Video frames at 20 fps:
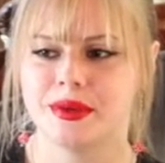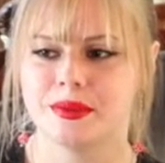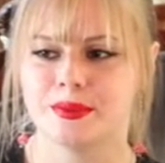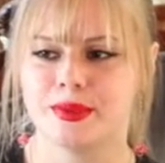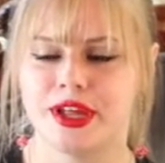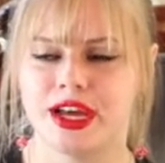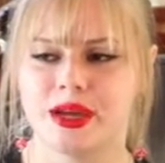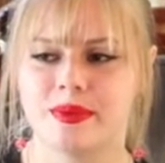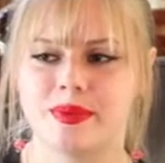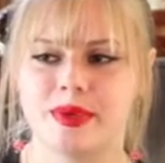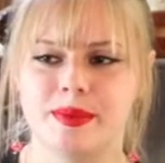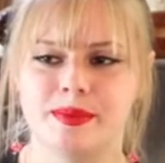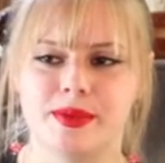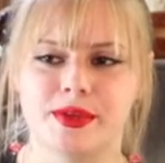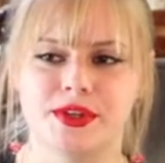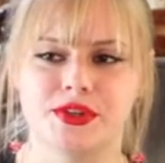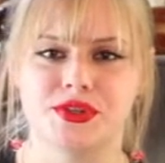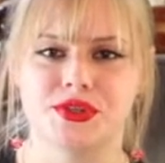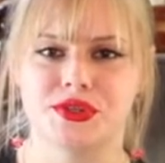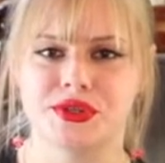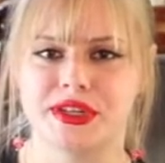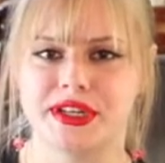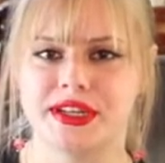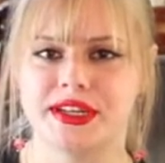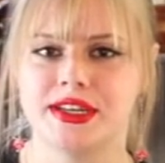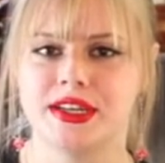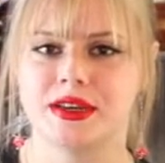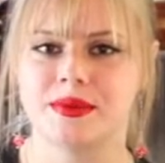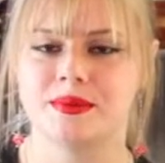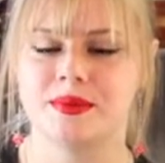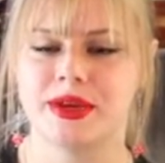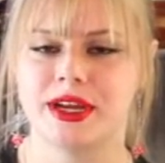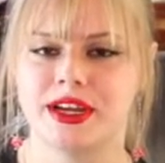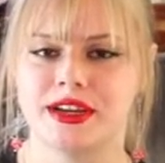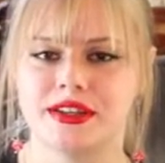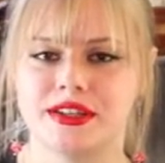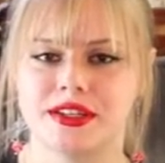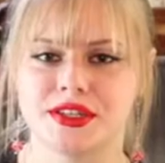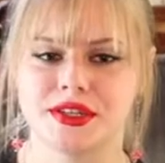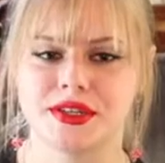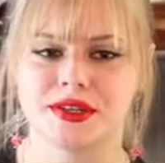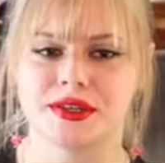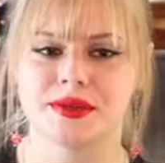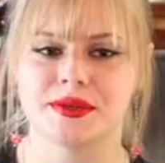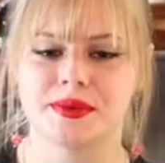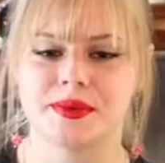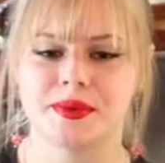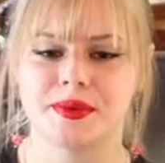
Black people are treated compared to